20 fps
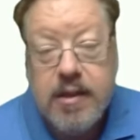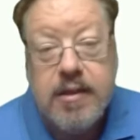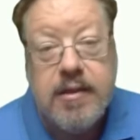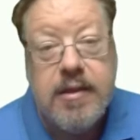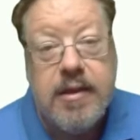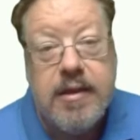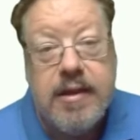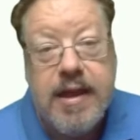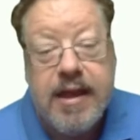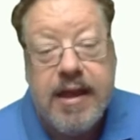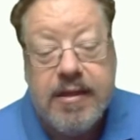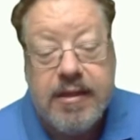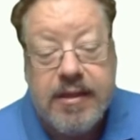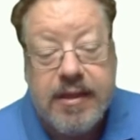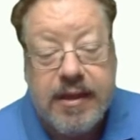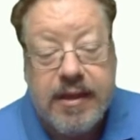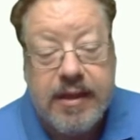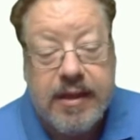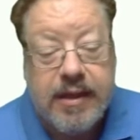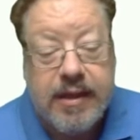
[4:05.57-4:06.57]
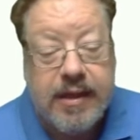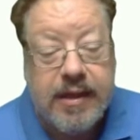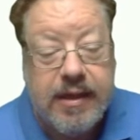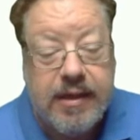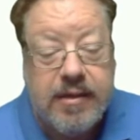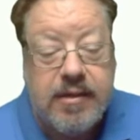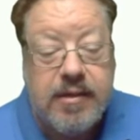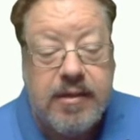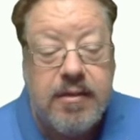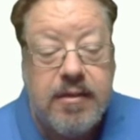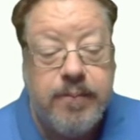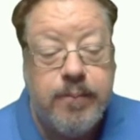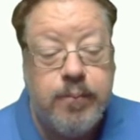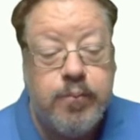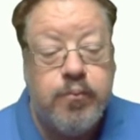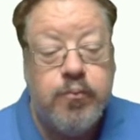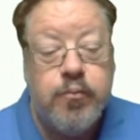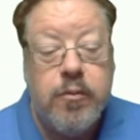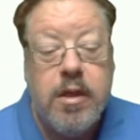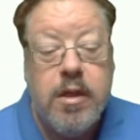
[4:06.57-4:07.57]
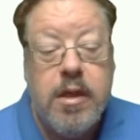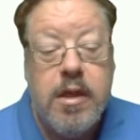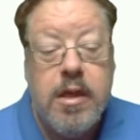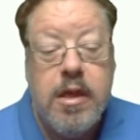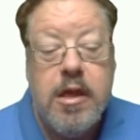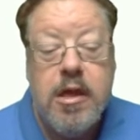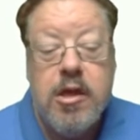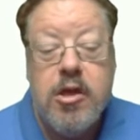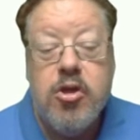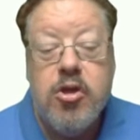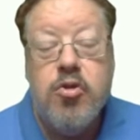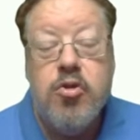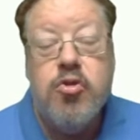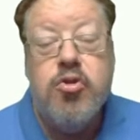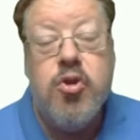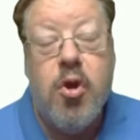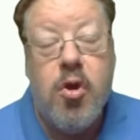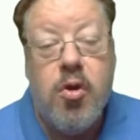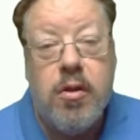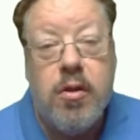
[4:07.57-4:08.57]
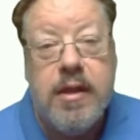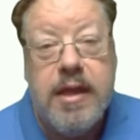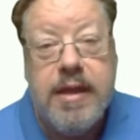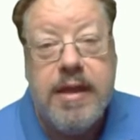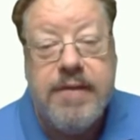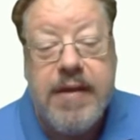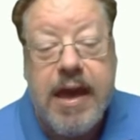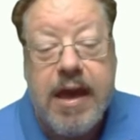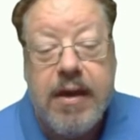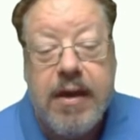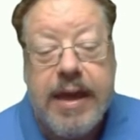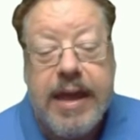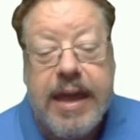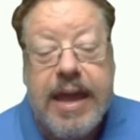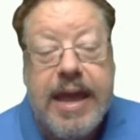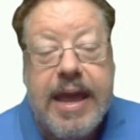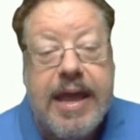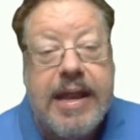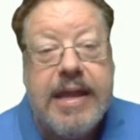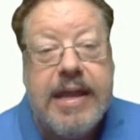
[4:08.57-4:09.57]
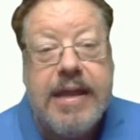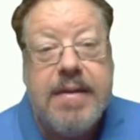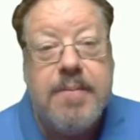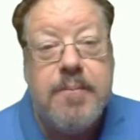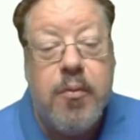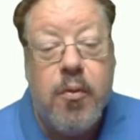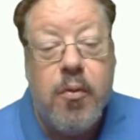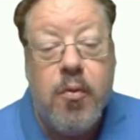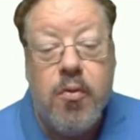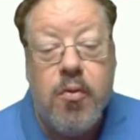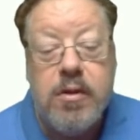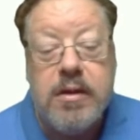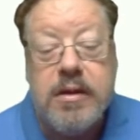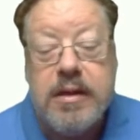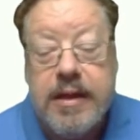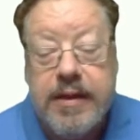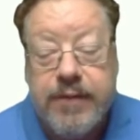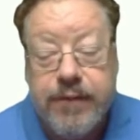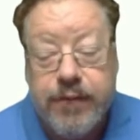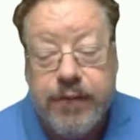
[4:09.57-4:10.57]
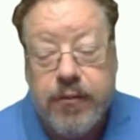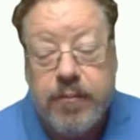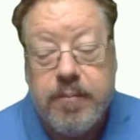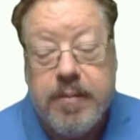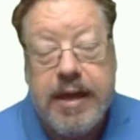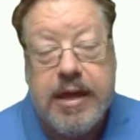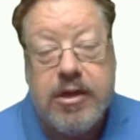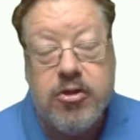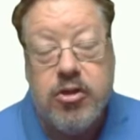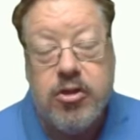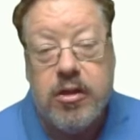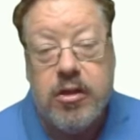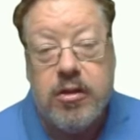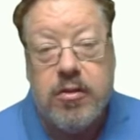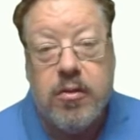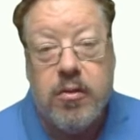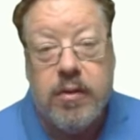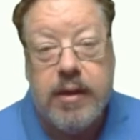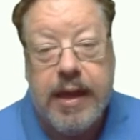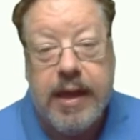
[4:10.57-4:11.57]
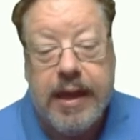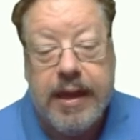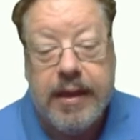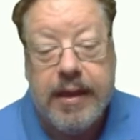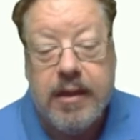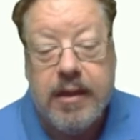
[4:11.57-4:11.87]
The next thing is you don't leave out any important information, okay?